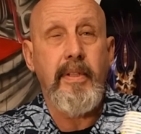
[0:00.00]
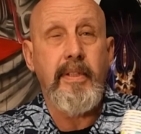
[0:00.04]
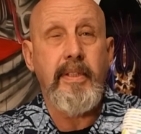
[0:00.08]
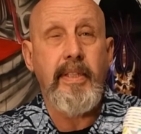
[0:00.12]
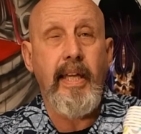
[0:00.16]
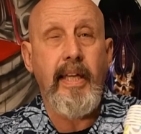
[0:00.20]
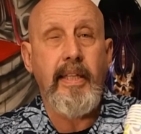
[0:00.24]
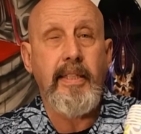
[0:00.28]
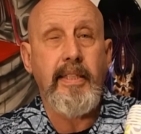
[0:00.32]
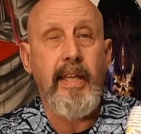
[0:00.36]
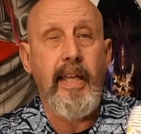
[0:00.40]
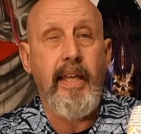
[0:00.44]

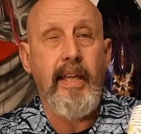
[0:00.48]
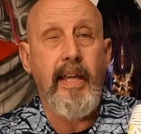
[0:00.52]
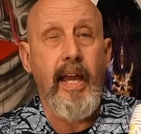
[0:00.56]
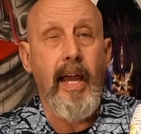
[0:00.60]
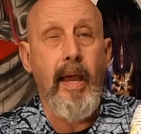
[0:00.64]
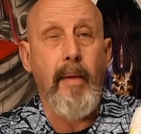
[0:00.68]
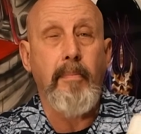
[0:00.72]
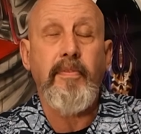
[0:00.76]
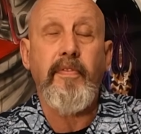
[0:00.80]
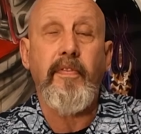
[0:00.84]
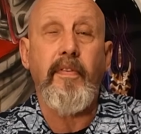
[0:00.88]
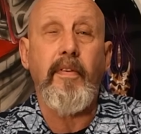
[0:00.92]
Dixie
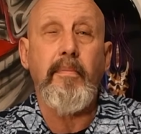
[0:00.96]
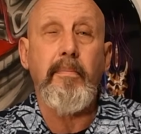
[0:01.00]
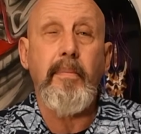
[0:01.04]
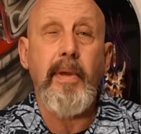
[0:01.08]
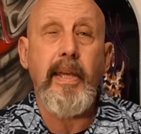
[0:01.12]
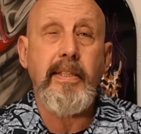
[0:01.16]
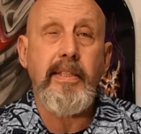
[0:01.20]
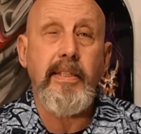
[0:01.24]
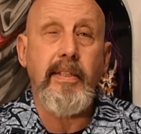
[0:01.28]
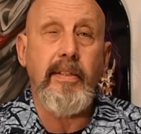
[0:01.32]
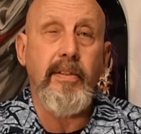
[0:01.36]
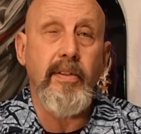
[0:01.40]
cups for
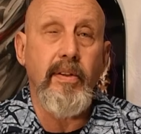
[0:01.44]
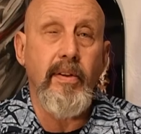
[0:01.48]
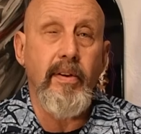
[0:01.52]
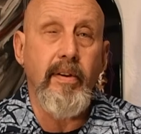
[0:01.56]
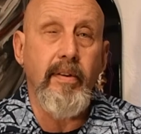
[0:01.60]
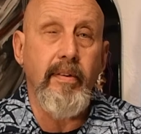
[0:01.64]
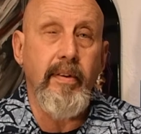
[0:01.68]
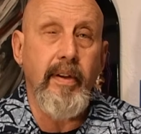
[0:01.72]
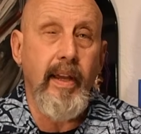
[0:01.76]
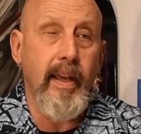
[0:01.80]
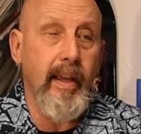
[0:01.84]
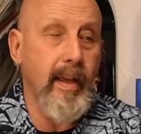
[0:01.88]
mixing
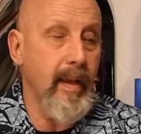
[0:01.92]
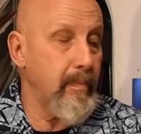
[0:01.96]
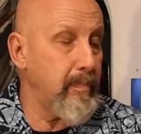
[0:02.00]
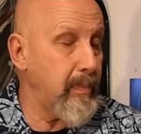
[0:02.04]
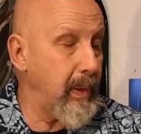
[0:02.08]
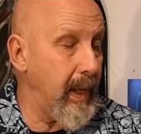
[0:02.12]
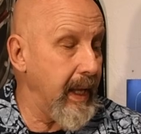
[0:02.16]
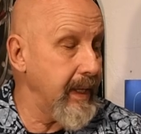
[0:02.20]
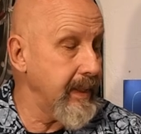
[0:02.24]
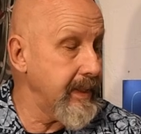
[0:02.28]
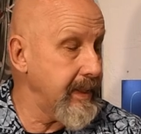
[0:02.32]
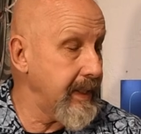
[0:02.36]
your
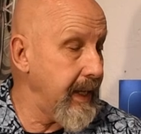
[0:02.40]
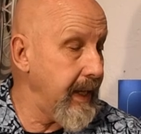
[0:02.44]
paints